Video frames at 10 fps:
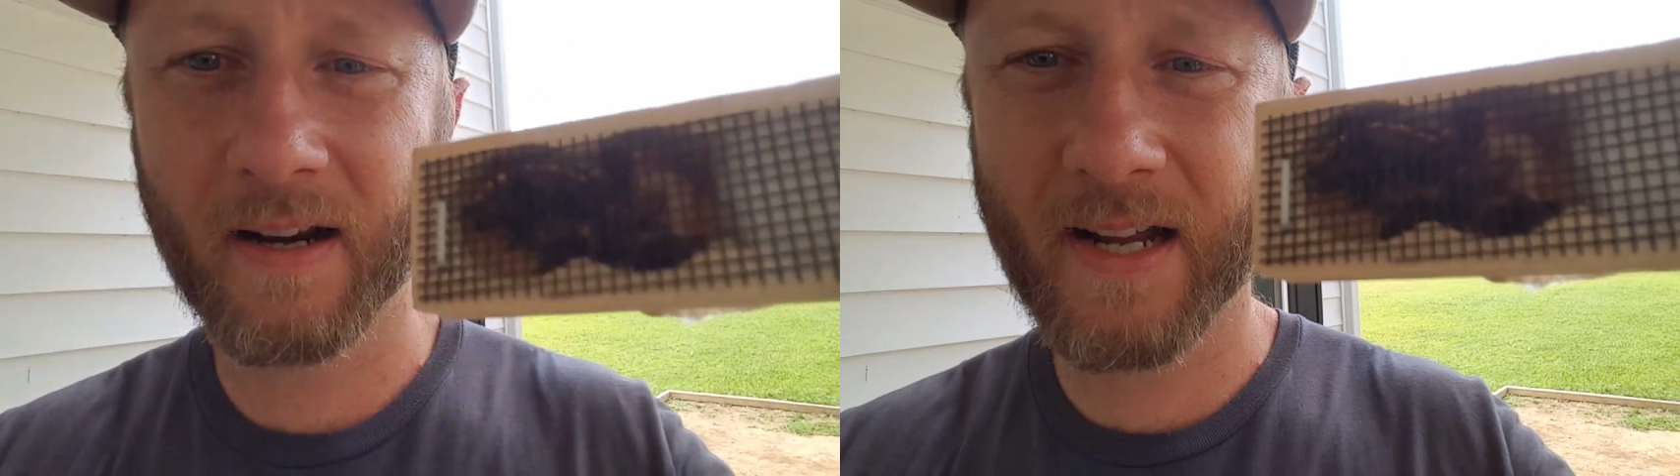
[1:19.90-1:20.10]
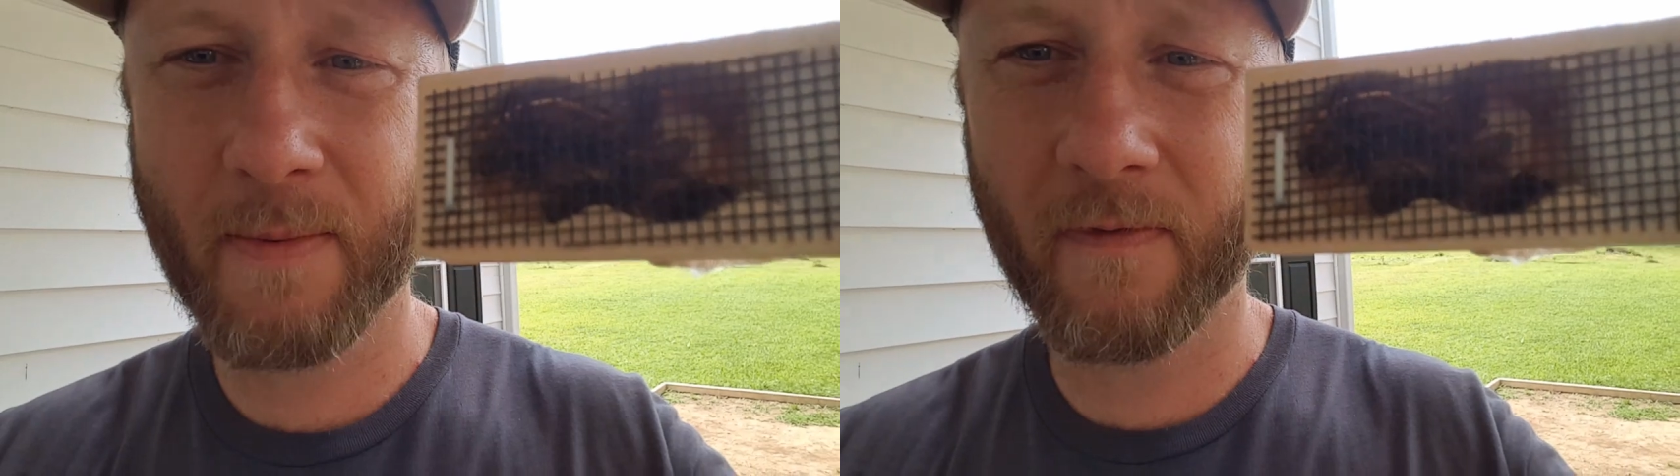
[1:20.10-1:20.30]

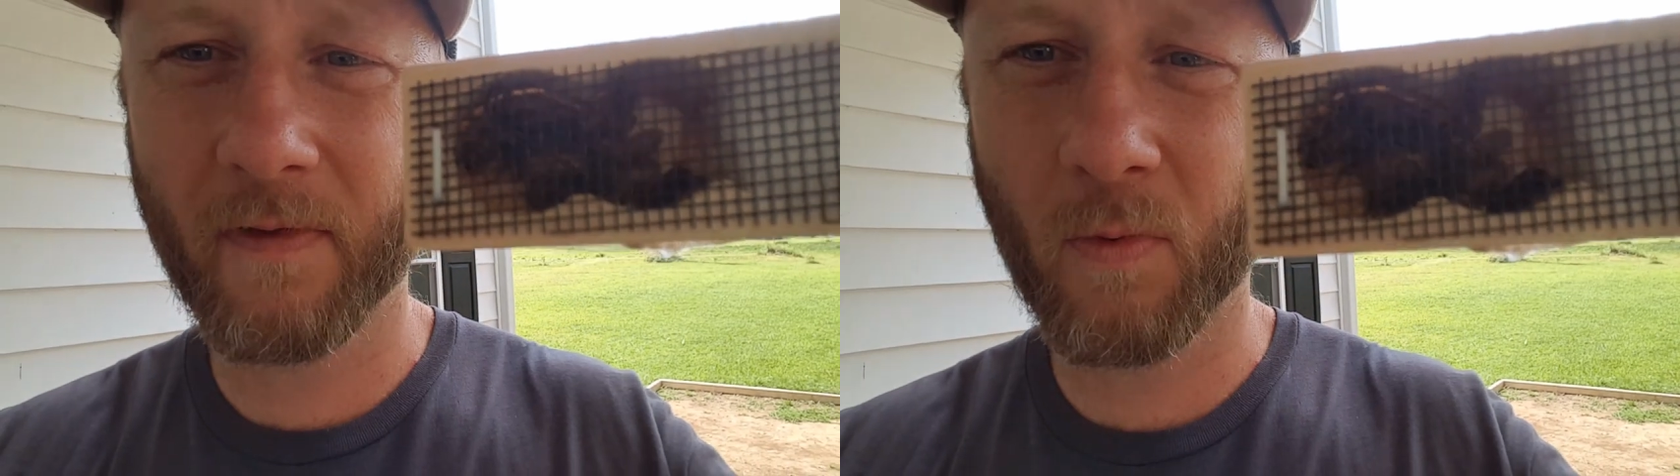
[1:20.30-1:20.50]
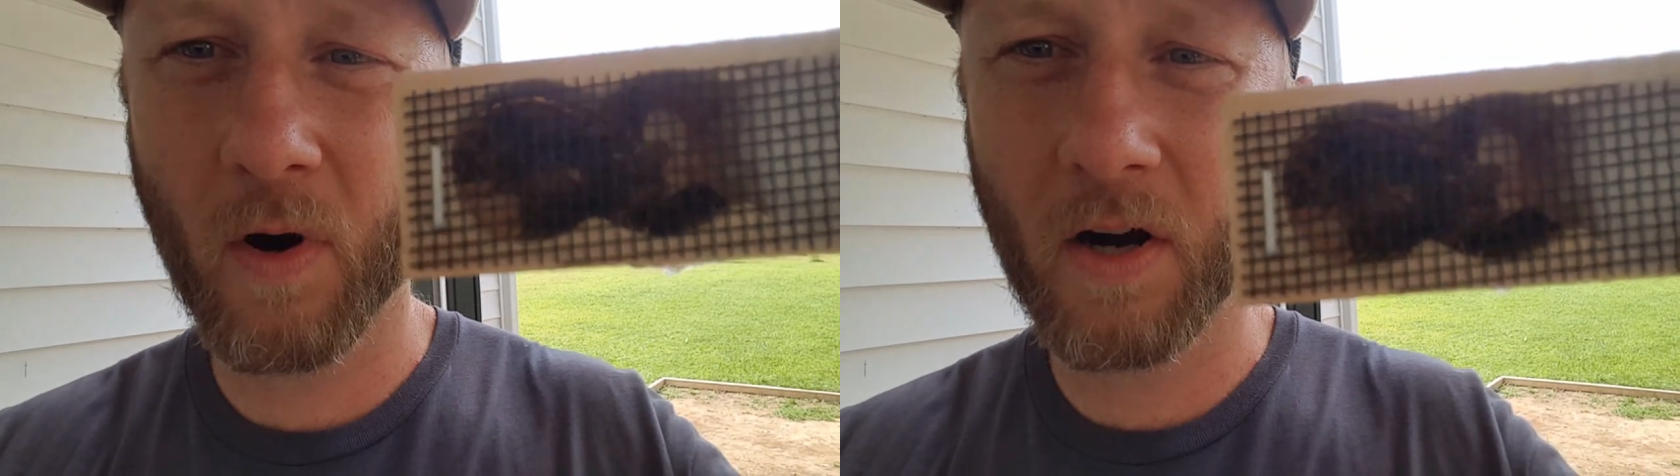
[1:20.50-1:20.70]
A couple of
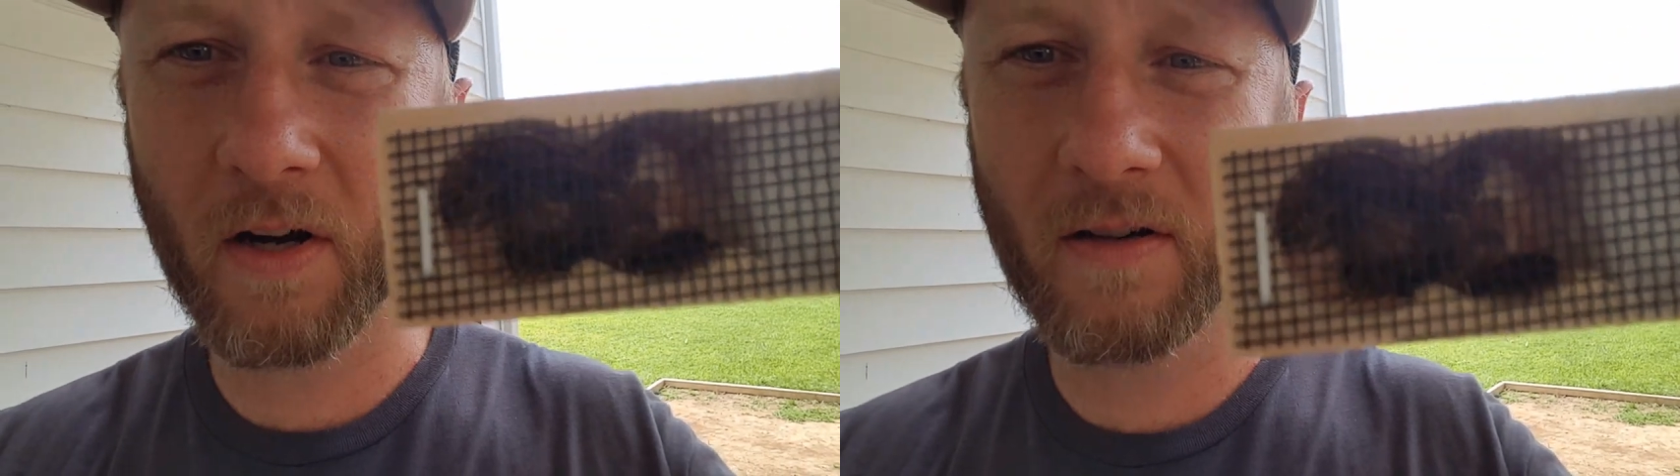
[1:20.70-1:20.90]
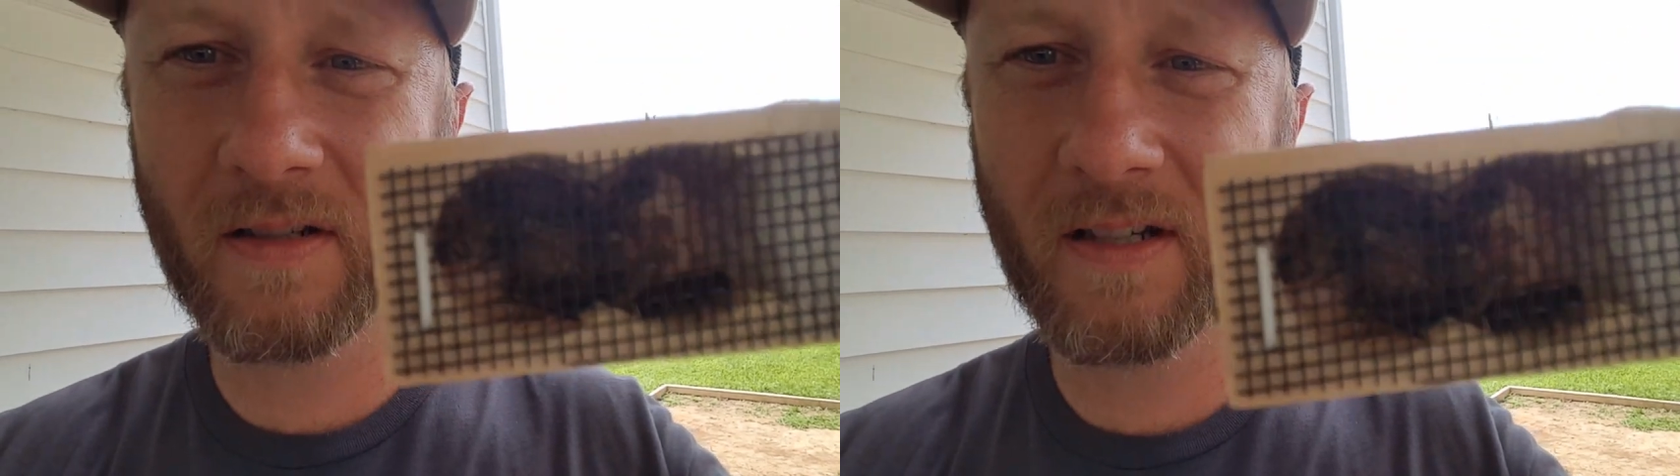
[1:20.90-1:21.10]
her
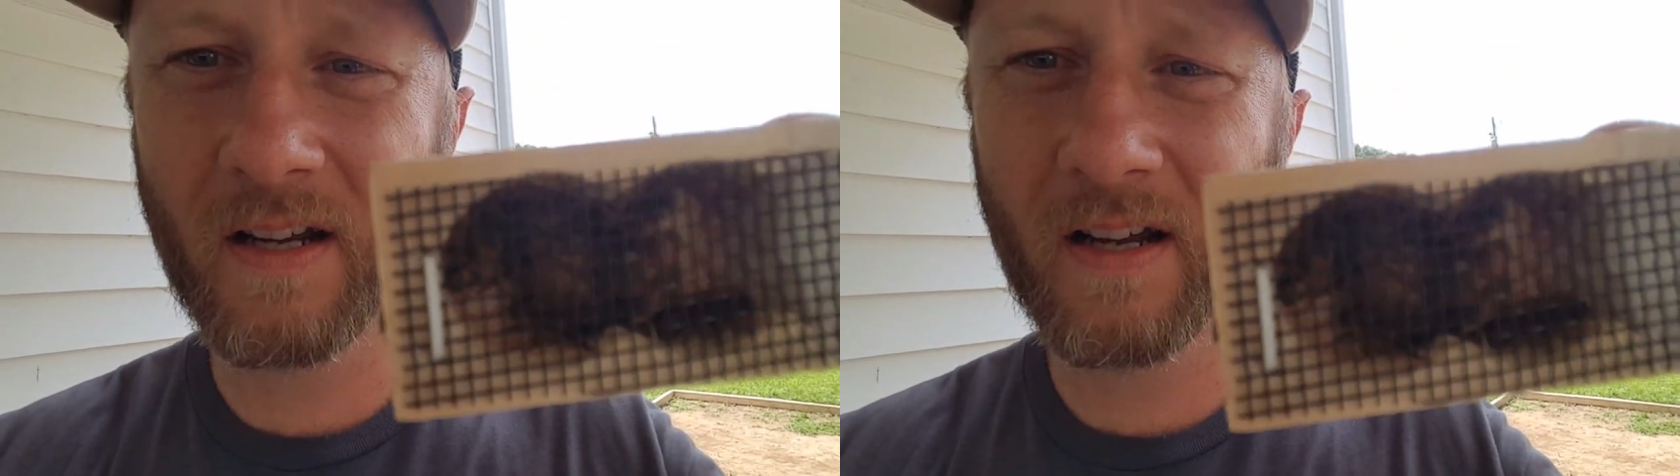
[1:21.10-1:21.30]
workers.